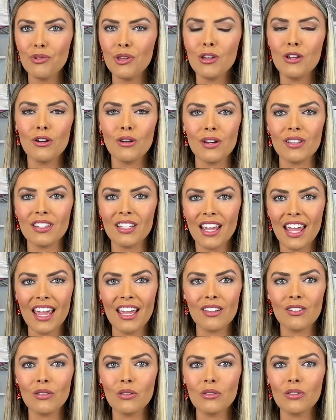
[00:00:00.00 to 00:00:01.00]
you as a
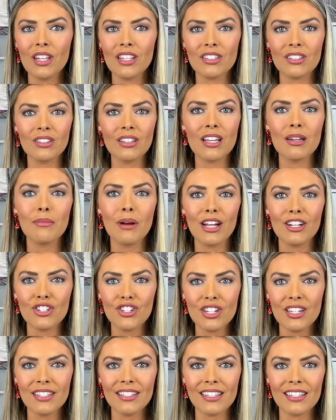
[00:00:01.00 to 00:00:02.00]
candle that's lit by
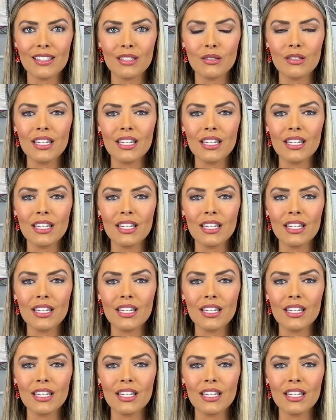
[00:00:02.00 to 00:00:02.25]
Jesus.